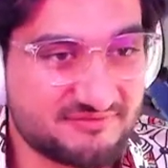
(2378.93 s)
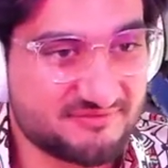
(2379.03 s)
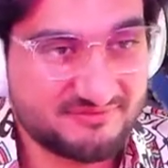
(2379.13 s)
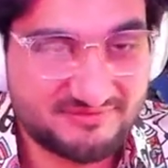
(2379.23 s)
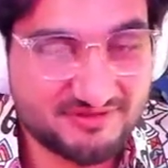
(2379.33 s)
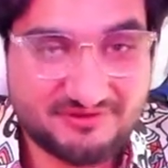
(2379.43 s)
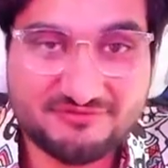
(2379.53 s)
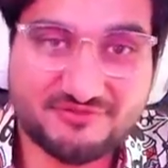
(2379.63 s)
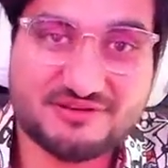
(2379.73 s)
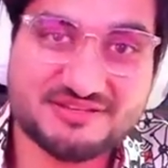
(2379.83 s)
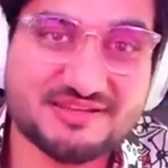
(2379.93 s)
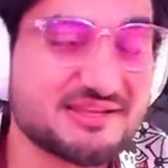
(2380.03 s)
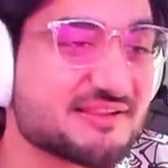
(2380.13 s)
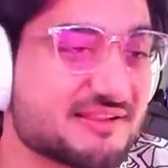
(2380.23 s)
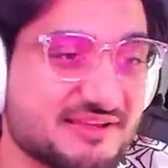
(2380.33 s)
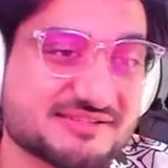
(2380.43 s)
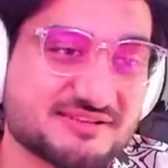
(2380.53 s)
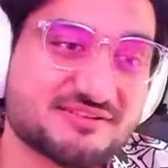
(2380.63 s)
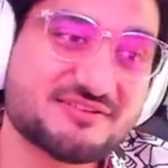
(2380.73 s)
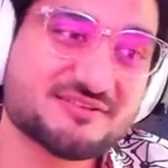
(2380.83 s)
you know, for it to heal, it has to
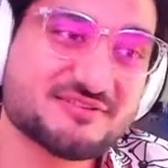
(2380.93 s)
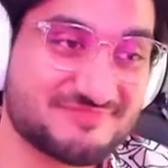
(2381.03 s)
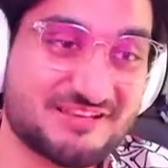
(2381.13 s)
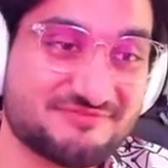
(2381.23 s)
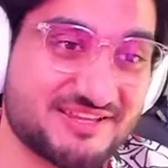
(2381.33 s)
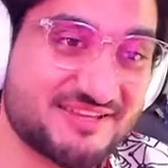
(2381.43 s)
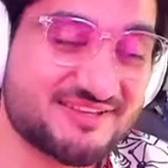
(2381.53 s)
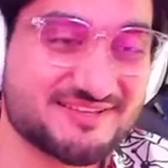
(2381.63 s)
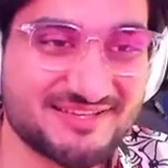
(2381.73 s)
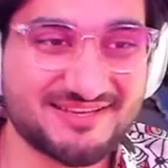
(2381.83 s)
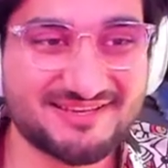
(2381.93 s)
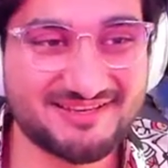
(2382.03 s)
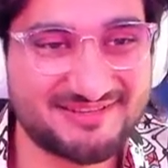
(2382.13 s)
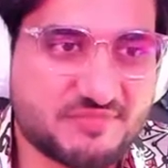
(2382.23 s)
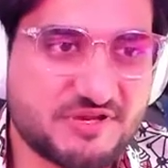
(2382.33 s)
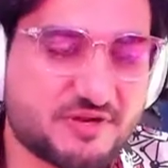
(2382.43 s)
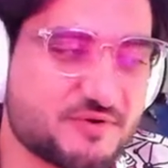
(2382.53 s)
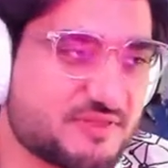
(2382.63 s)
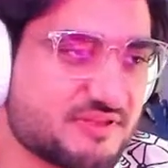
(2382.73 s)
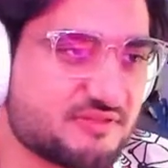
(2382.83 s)
hurt. Lovely. You know,
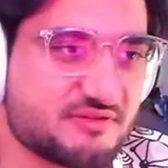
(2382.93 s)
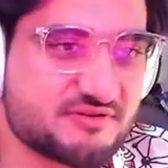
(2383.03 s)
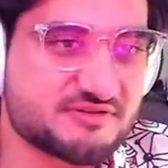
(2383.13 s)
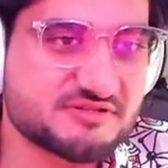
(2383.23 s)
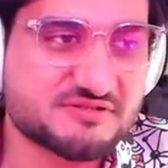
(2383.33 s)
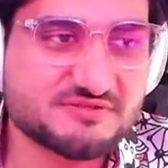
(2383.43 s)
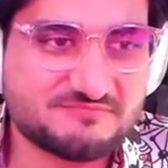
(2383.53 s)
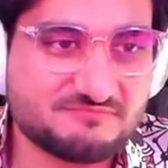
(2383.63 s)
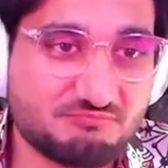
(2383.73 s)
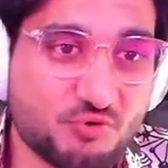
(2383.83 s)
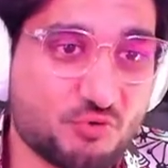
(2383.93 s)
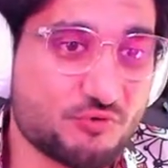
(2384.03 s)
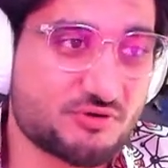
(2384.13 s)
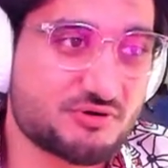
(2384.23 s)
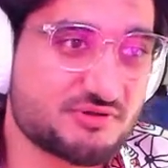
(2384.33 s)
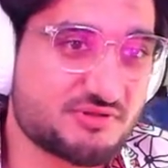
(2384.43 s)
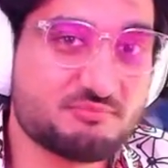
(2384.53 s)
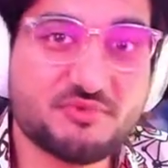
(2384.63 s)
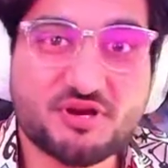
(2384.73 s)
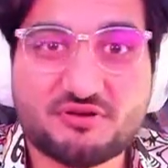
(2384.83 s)
and then there's more. The
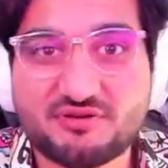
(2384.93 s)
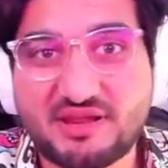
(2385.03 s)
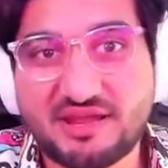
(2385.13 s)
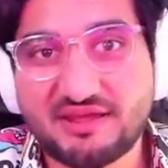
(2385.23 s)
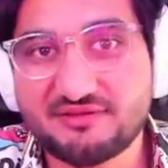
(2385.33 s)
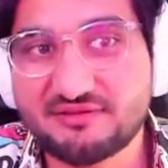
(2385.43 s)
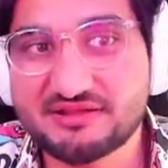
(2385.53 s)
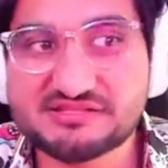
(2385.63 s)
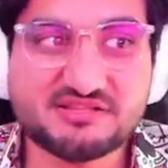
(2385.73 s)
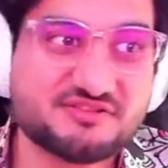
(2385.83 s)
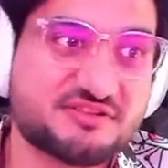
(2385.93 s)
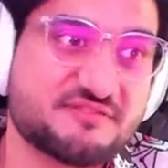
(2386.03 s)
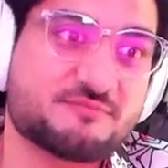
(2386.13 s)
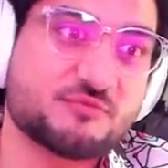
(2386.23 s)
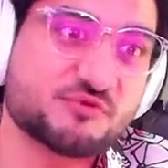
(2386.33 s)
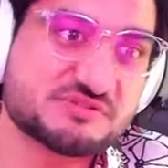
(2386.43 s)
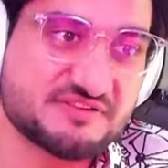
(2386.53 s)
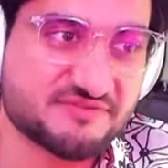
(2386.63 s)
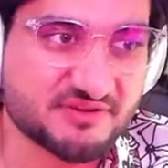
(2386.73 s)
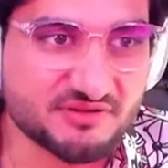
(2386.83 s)
mirrored gate. That's the most
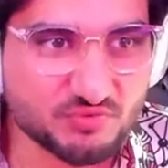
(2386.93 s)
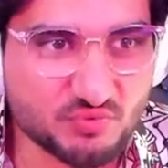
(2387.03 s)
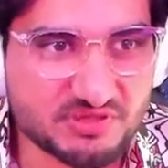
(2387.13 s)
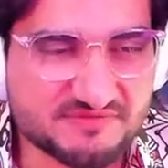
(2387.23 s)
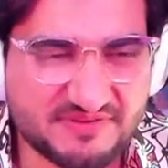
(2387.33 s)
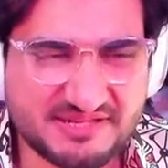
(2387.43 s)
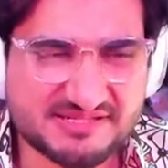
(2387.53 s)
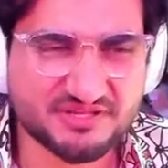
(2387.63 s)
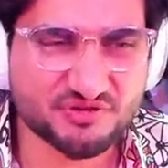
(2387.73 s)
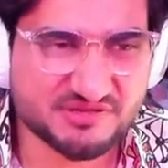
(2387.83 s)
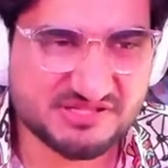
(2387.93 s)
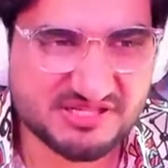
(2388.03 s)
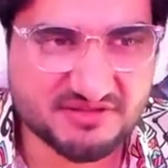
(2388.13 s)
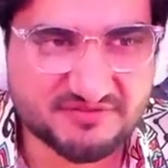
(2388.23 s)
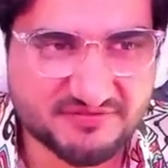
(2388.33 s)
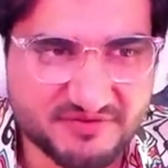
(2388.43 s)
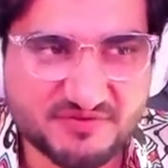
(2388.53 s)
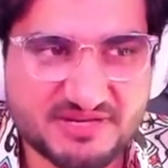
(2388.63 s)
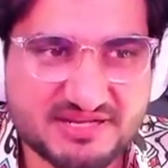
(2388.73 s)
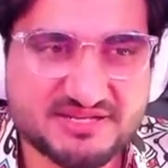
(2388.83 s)
difficult one, facing yourself,
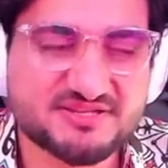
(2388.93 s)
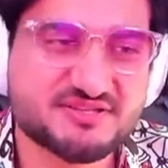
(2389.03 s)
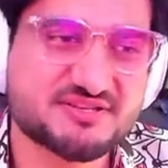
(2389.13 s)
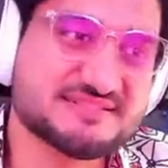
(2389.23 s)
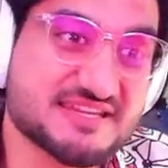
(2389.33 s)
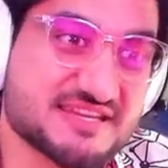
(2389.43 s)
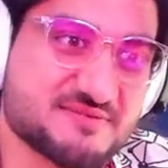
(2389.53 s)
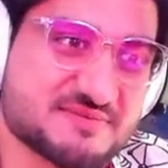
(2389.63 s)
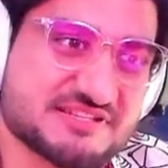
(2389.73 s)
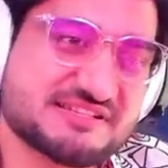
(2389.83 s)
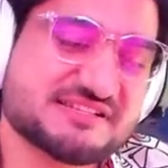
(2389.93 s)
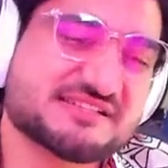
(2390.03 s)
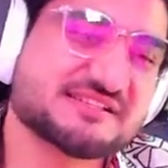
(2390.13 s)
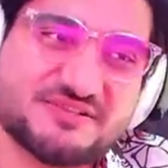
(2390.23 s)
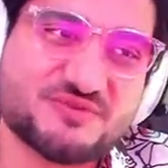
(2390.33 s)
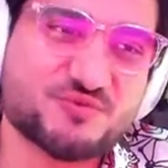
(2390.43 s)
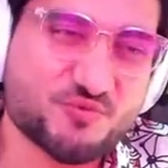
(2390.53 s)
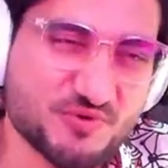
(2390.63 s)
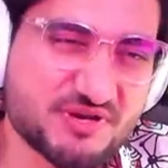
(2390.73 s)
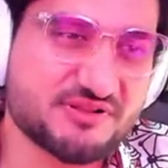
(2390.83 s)
your inner demons, your
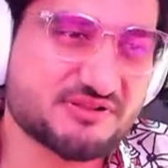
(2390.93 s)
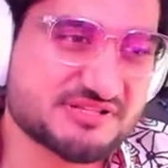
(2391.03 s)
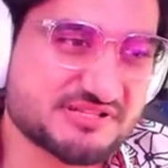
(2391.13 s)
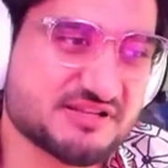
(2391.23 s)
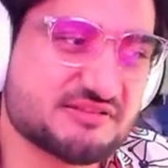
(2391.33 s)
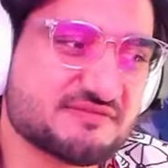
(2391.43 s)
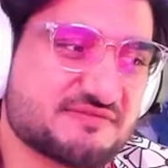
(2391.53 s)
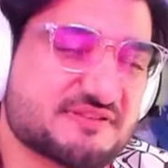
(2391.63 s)
real self.